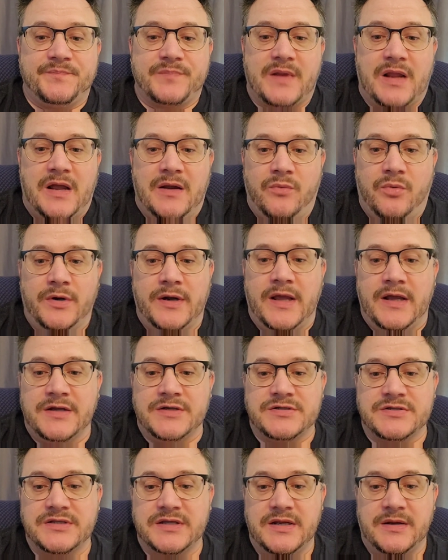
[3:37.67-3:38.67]
I would
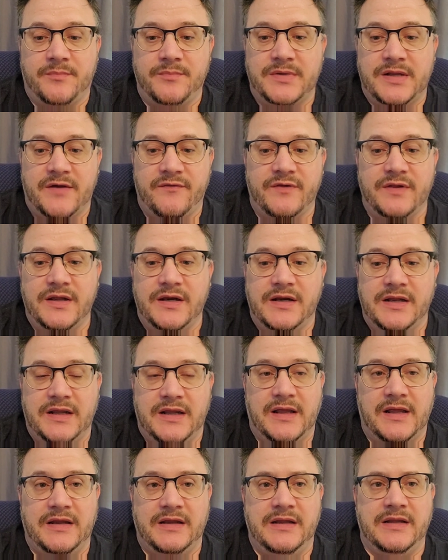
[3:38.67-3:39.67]
actually, I'm definitely going
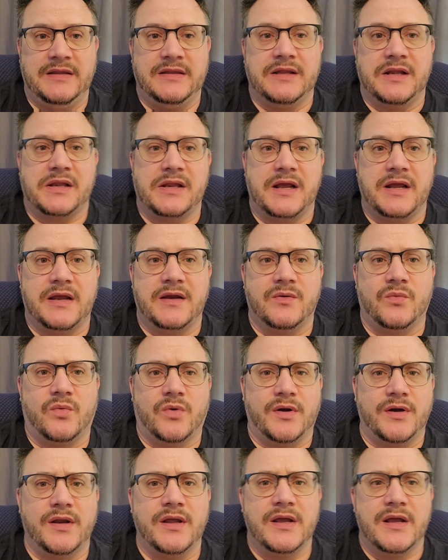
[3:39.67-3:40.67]
to eat the second
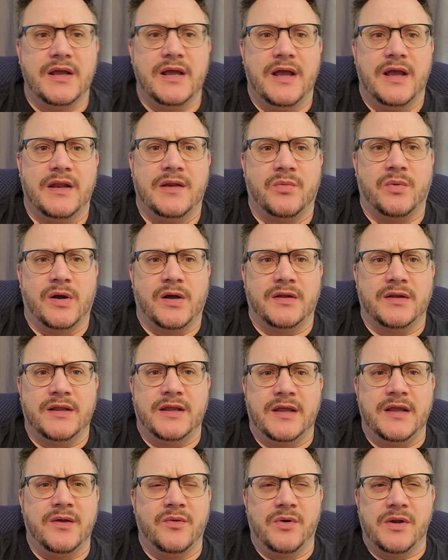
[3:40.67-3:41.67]
one as well.
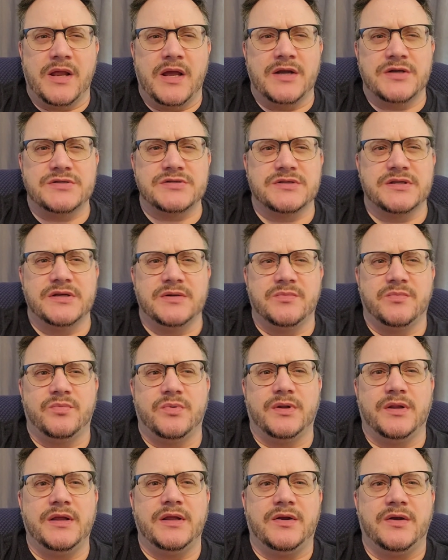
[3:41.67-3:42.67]
Like, it was actually
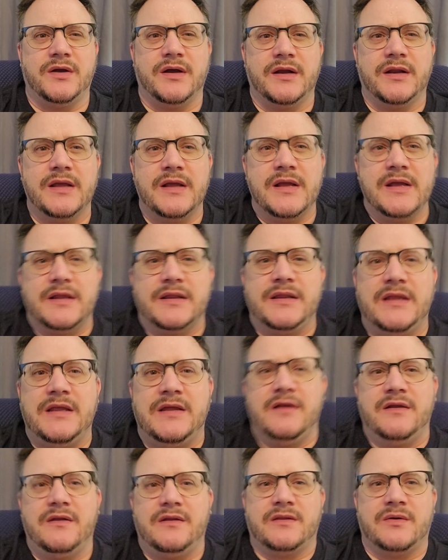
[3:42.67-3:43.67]
really good.
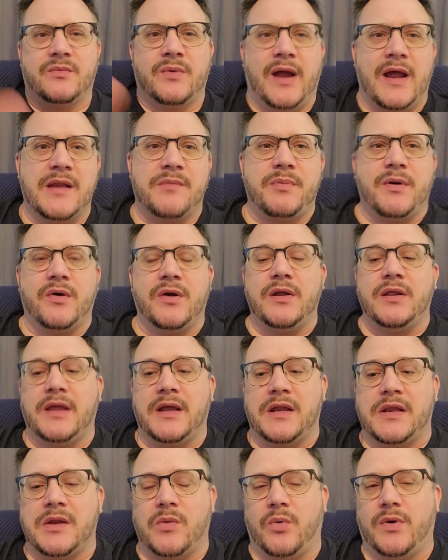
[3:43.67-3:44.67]
The raspberry,
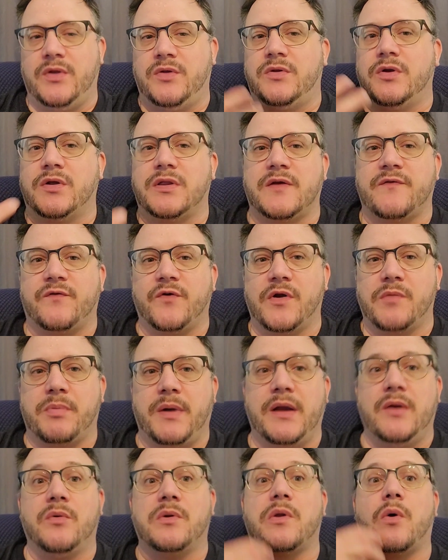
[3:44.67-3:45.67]
like I said, when he took the first
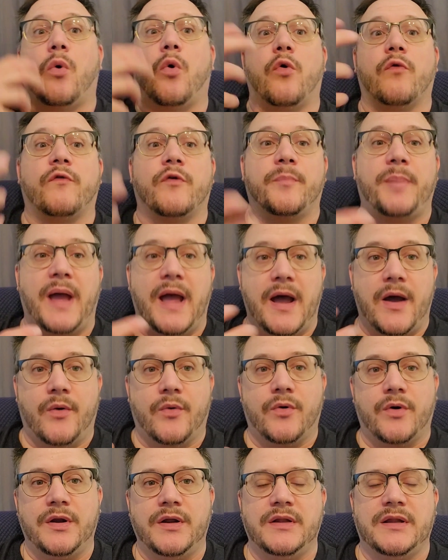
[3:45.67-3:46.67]
bite, it was
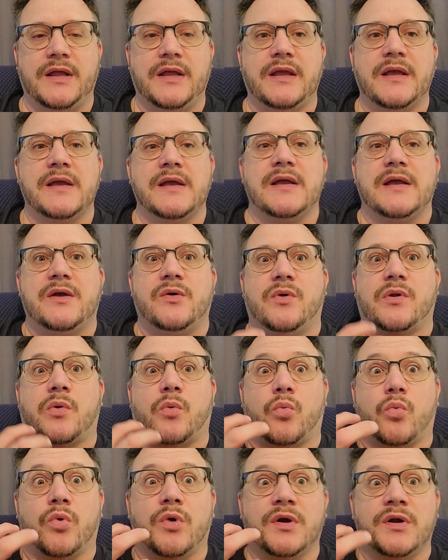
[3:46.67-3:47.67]
overpowering. Like, it was
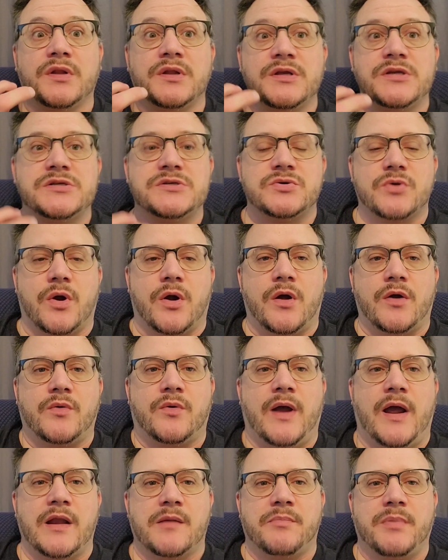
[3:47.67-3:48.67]
really strong
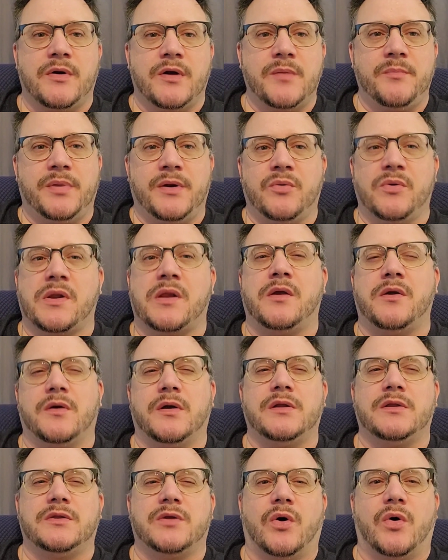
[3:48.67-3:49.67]
raspberry, but it was
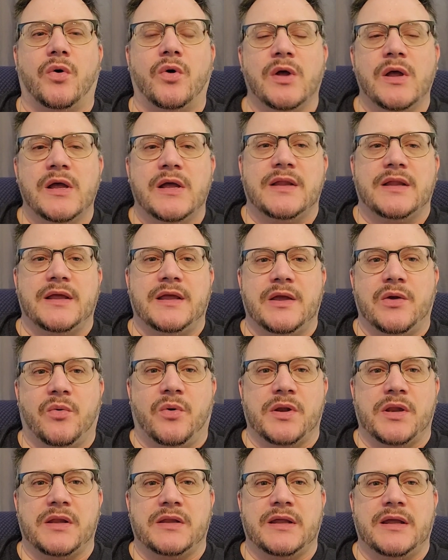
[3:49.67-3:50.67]
good though. Like, it
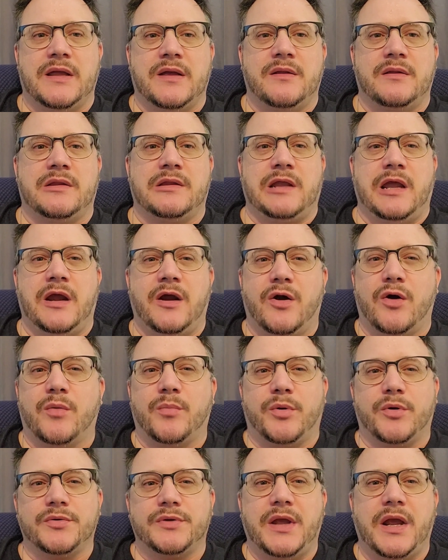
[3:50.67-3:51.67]
wasn't like a
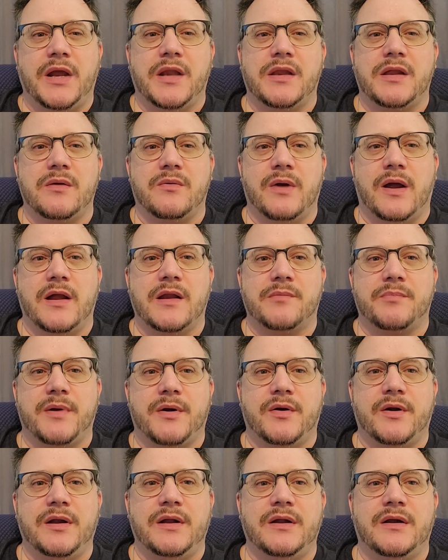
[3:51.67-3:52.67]
terrible tasting
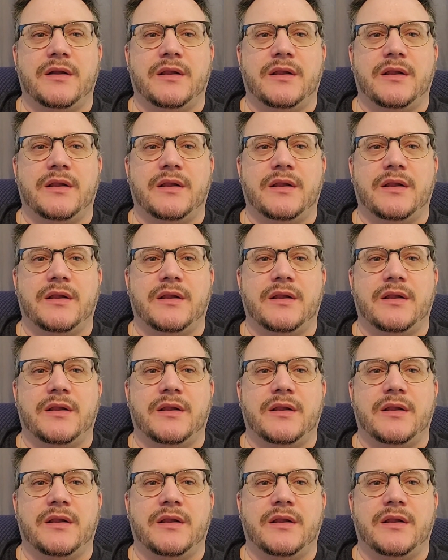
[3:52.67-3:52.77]
raspberry.